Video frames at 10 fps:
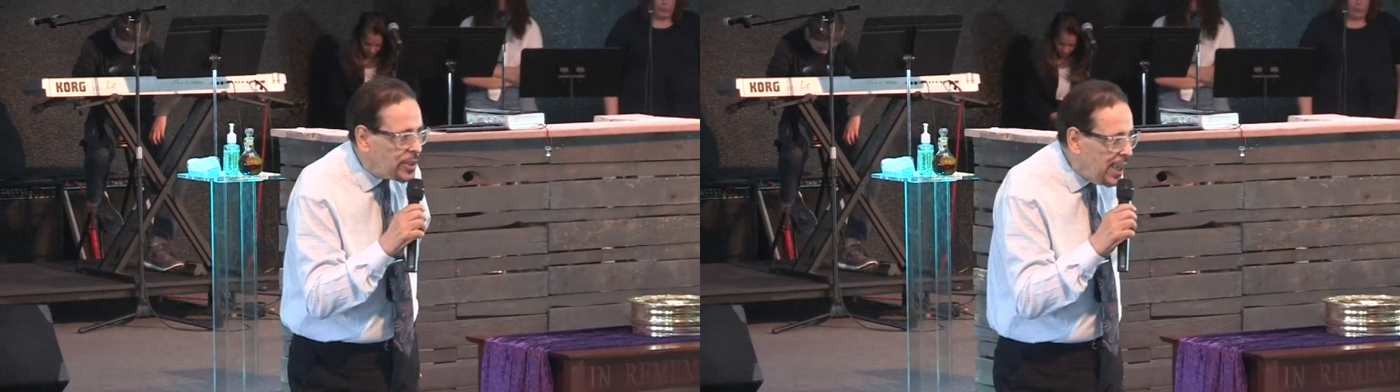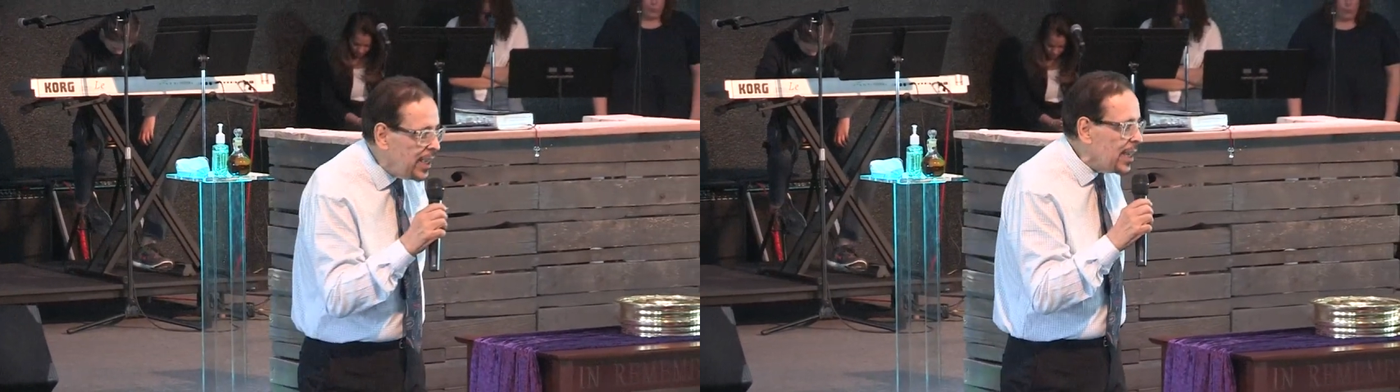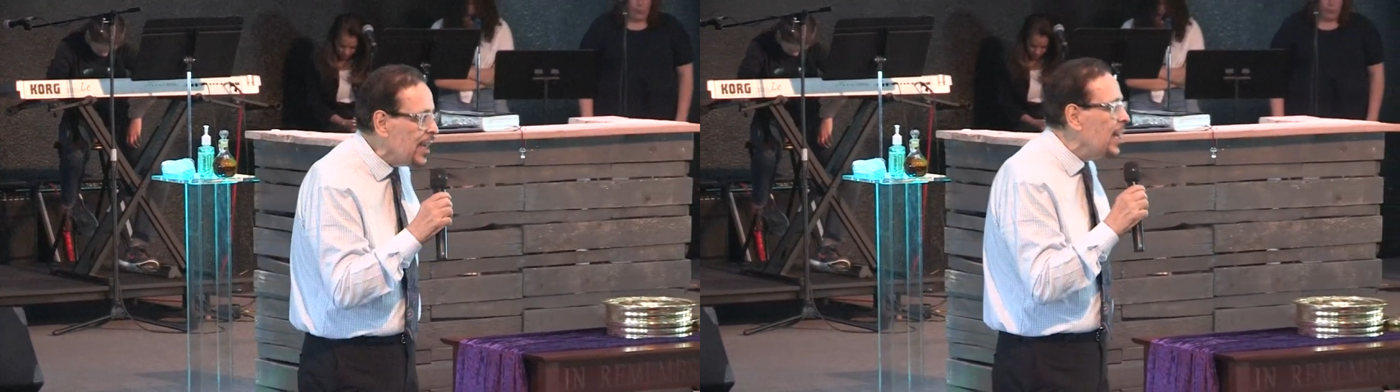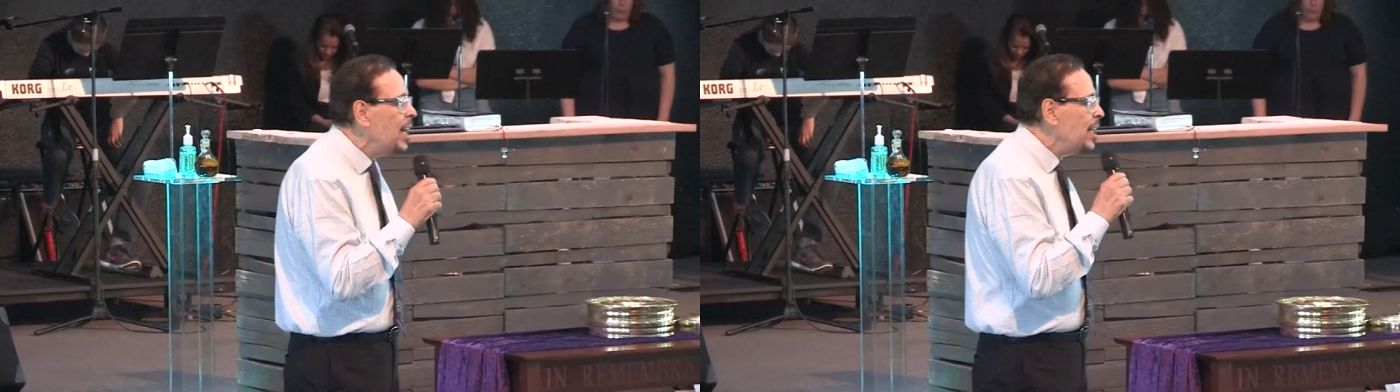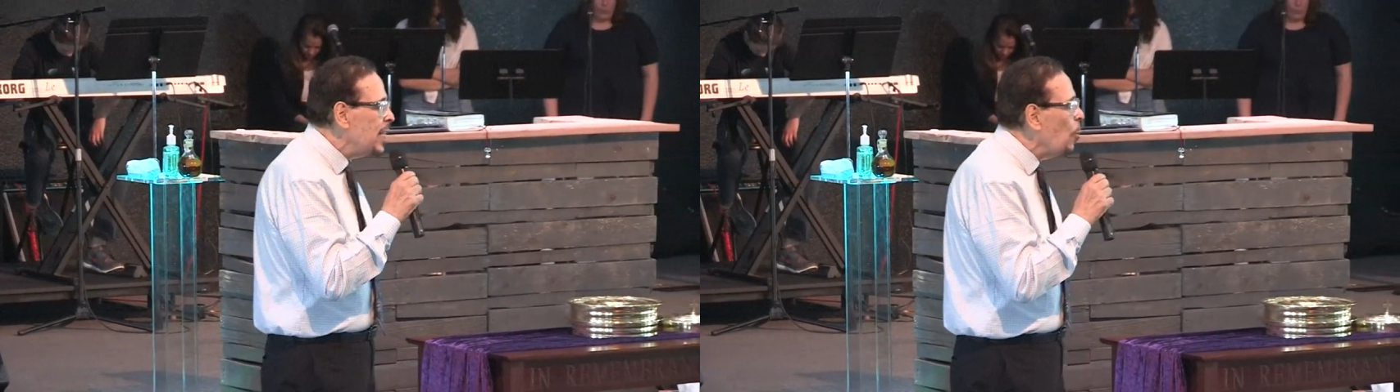thing,
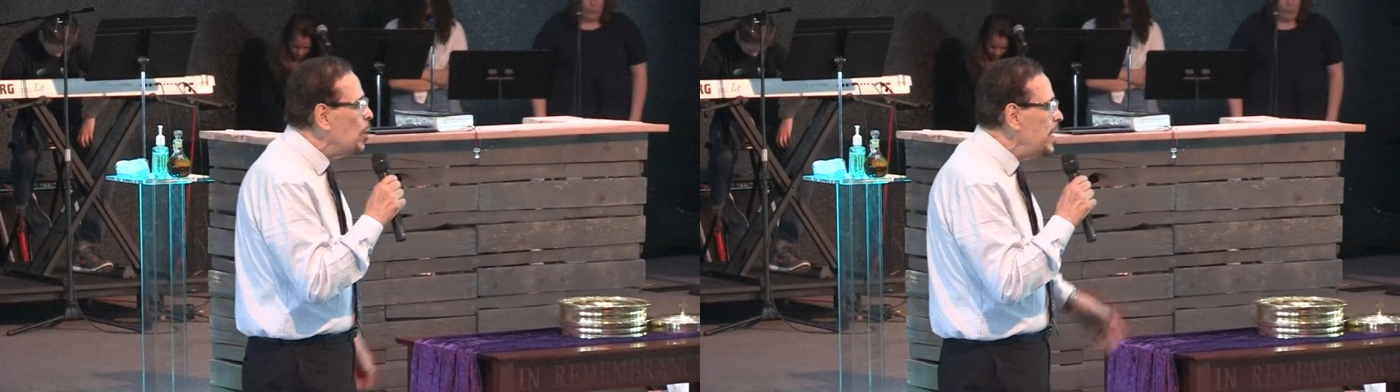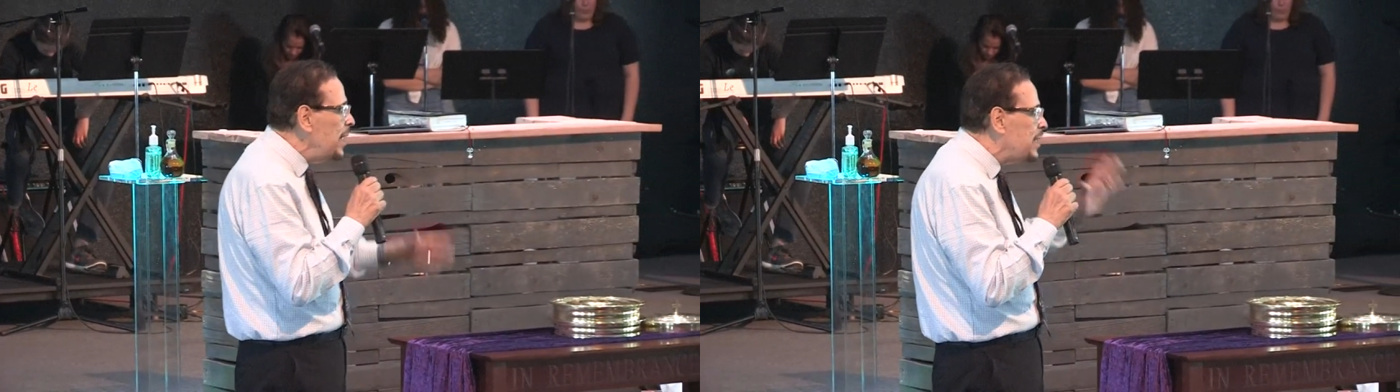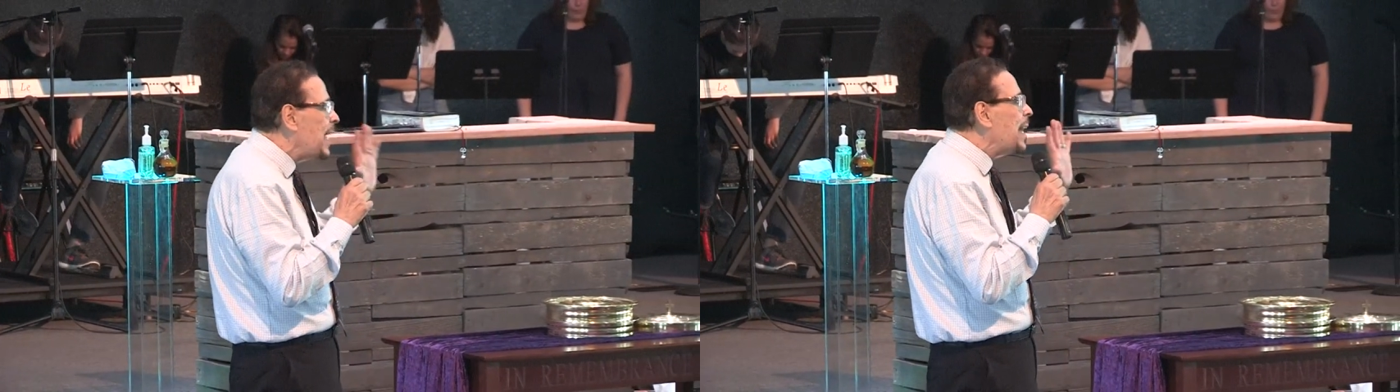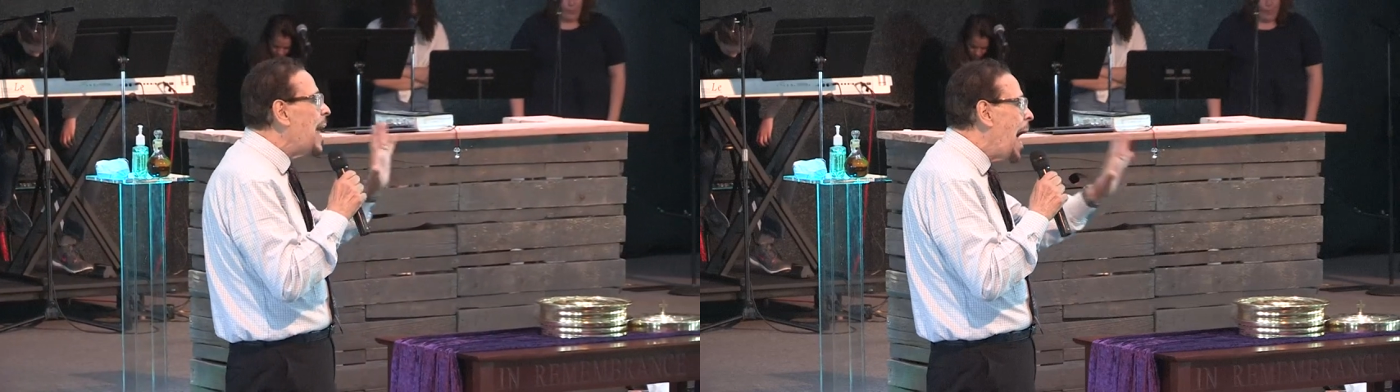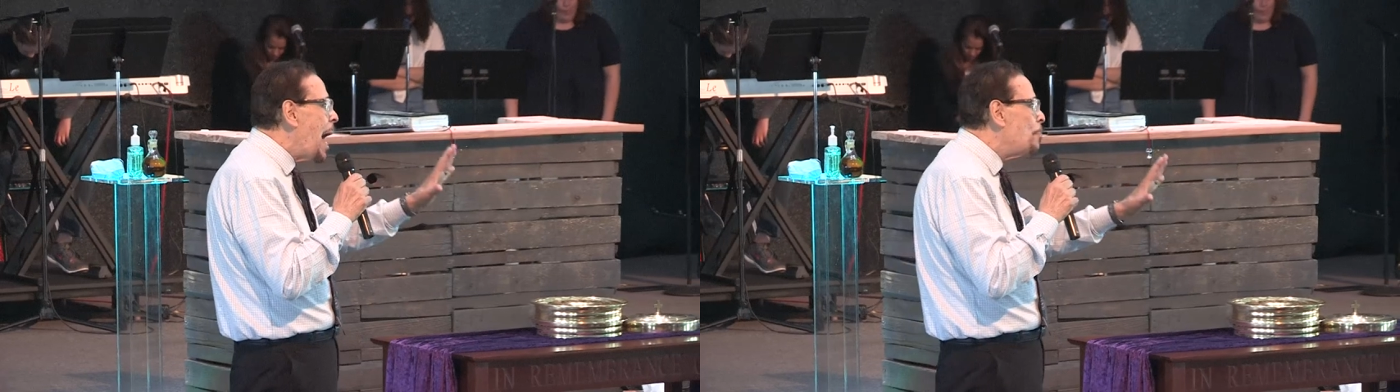that we need that
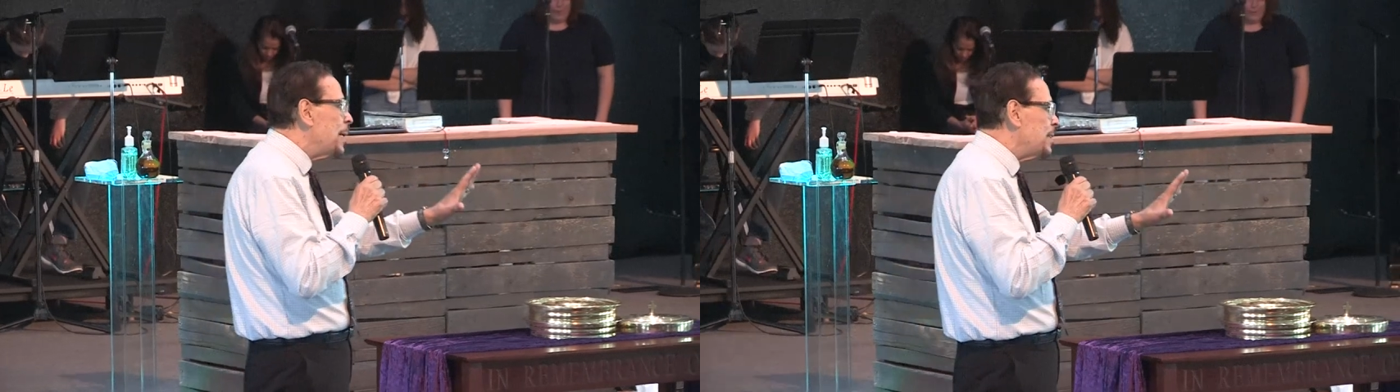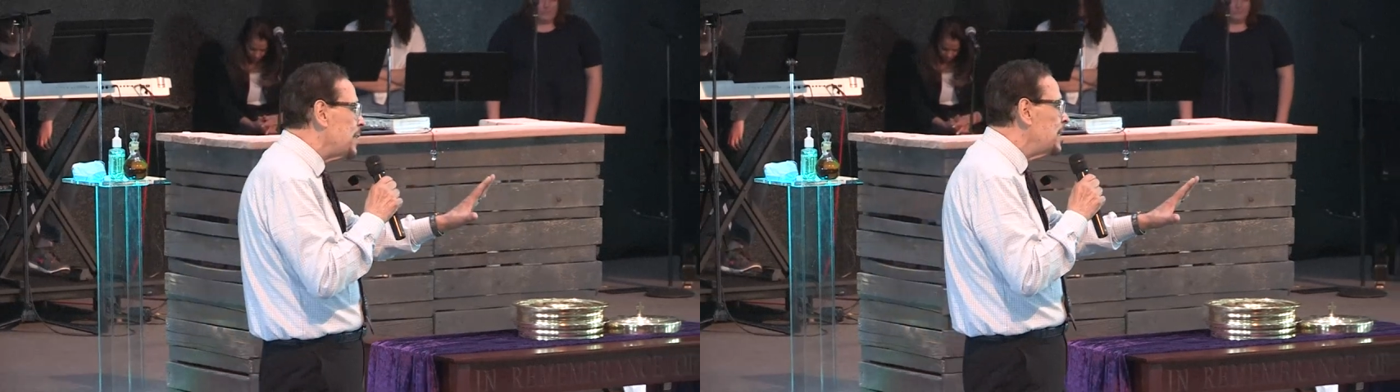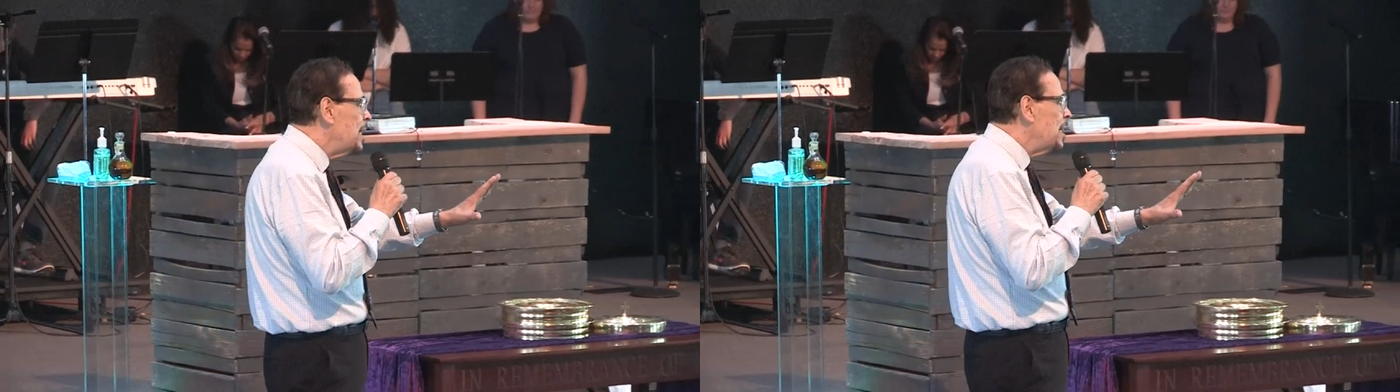habit,